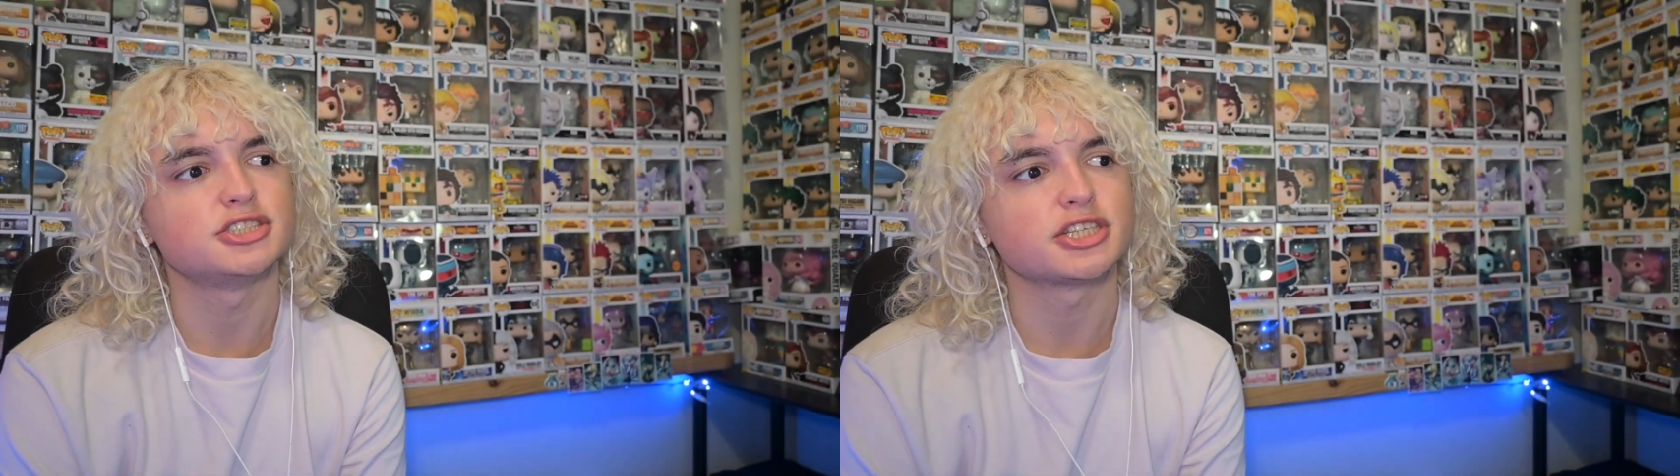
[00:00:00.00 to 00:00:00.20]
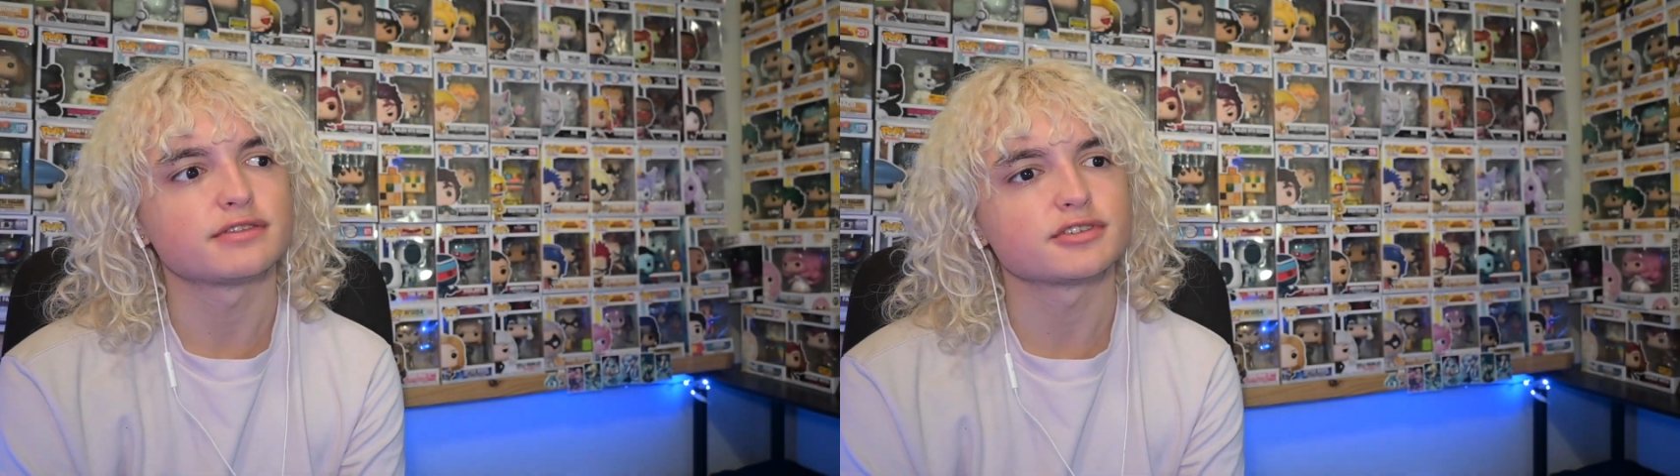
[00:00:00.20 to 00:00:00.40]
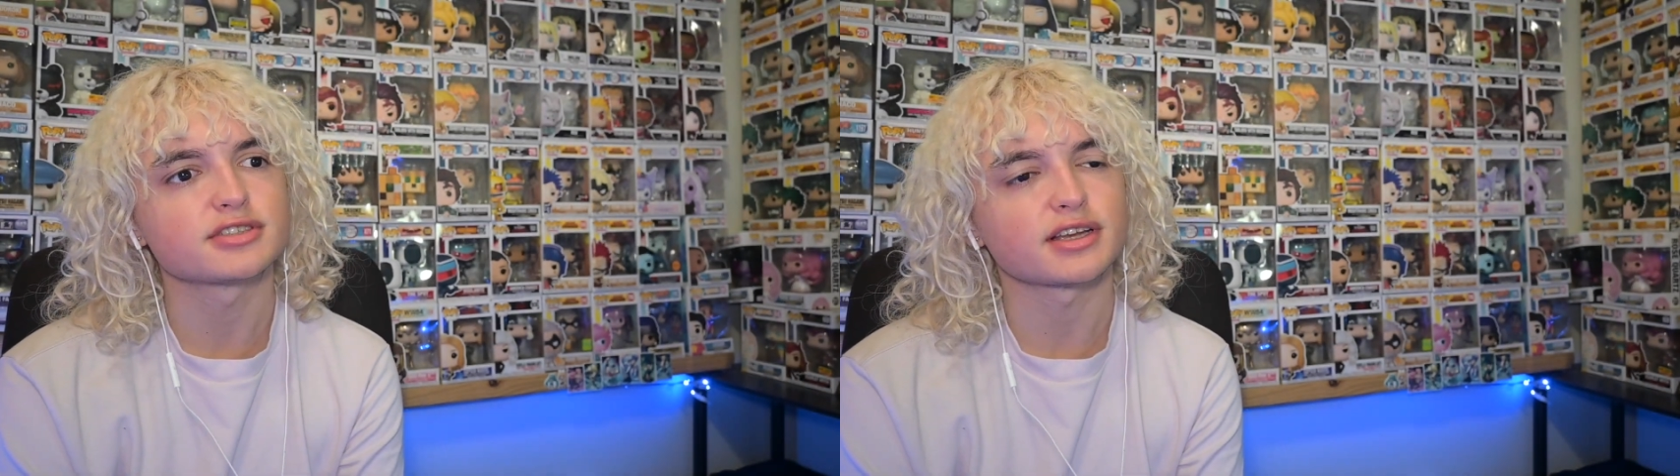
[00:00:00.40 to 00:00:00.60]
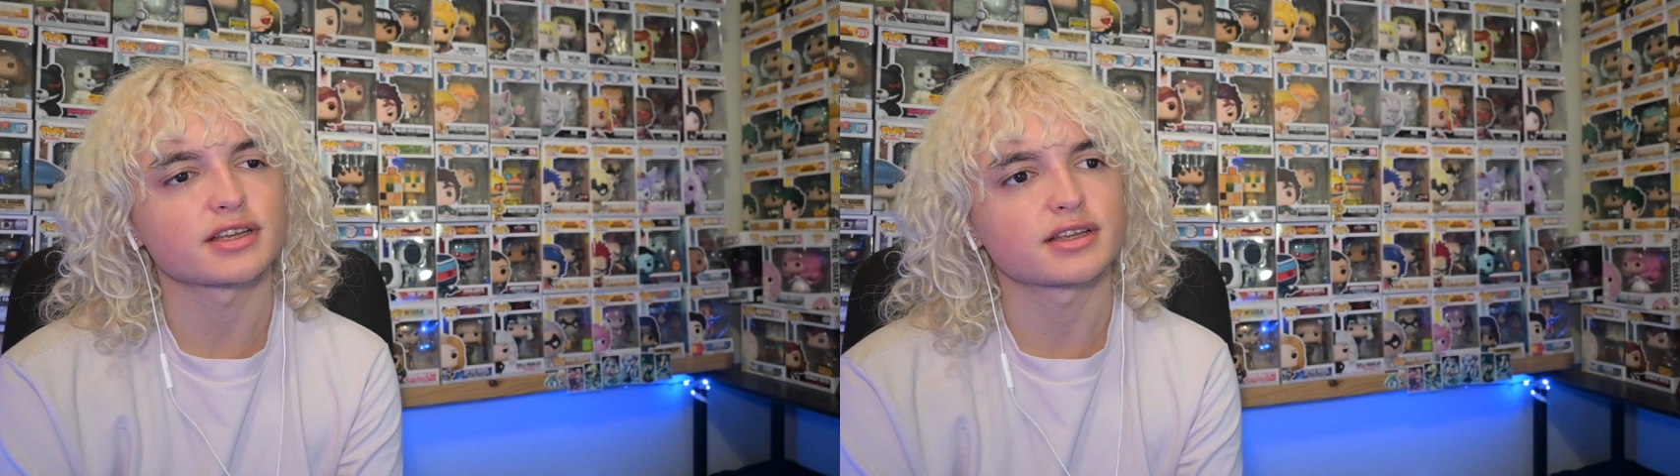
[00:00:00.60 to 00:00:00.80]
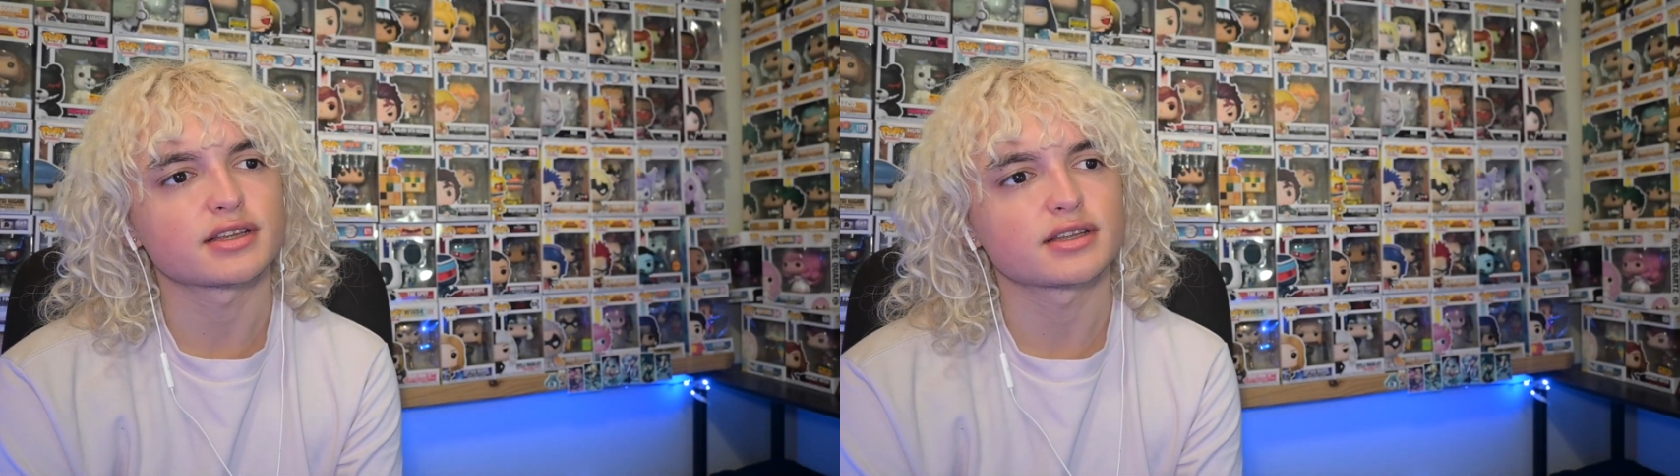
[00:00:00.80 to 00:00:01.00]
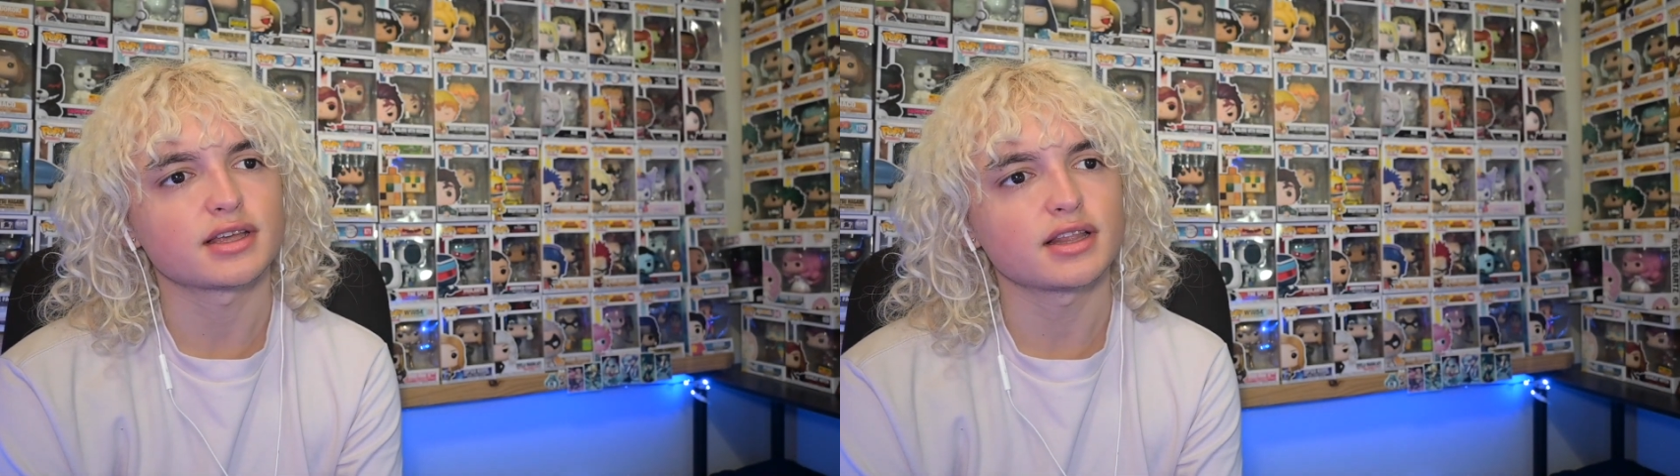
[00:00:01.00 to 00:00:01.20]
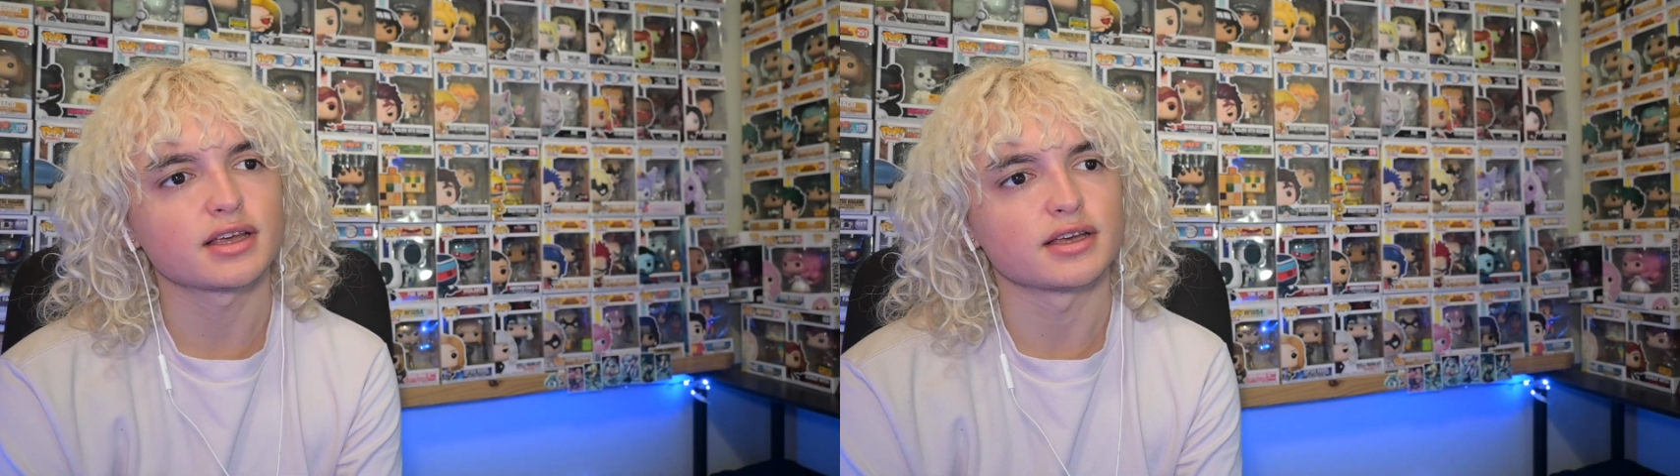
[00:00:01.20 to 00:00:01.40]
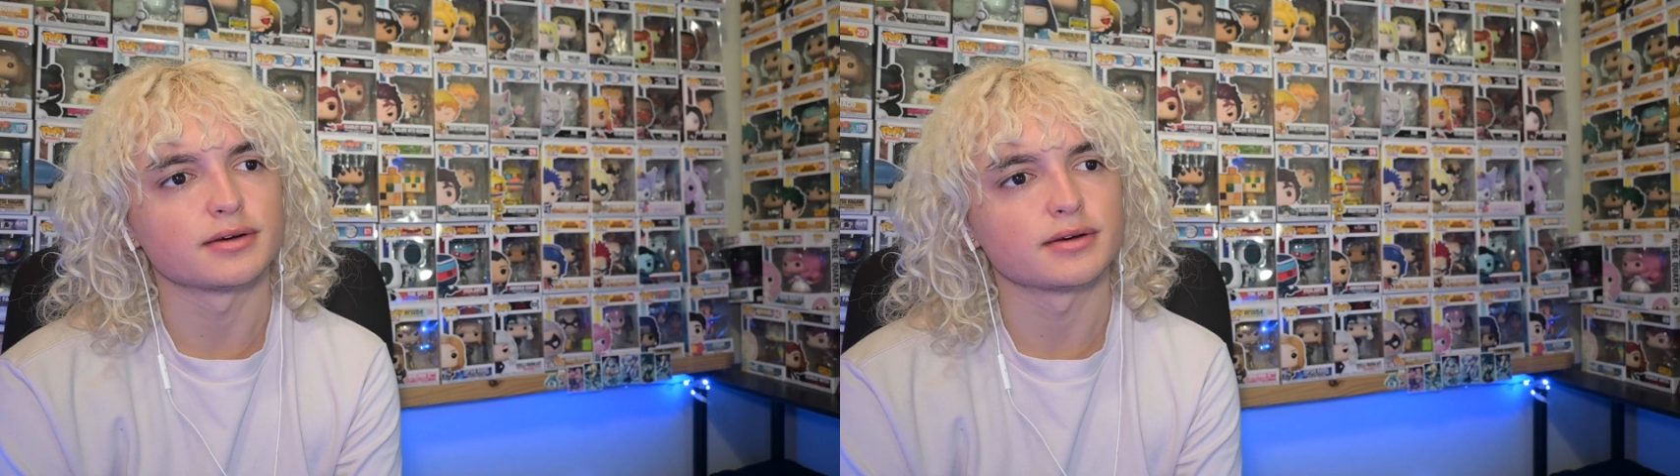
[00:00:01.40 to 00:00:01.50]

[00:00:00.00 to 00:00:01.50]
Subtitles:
Jennifer's like killing